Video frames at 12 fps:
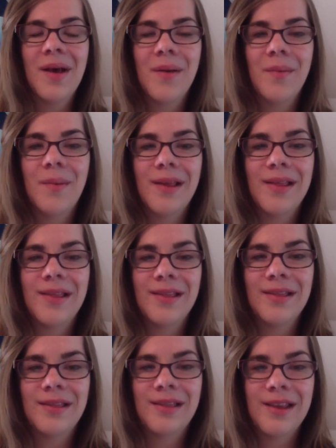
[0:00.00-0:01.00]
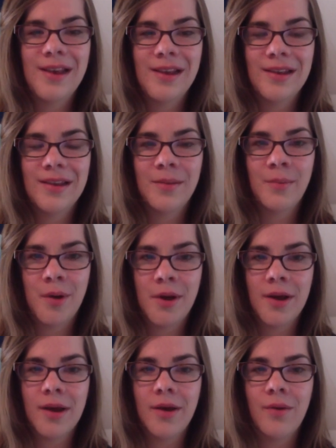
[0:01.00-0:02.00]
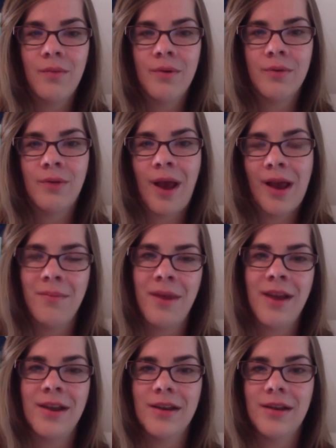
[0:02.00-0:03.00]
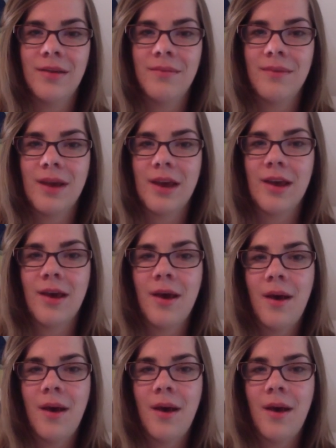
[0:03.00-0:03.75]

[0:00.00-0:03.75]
But this book was recommended to me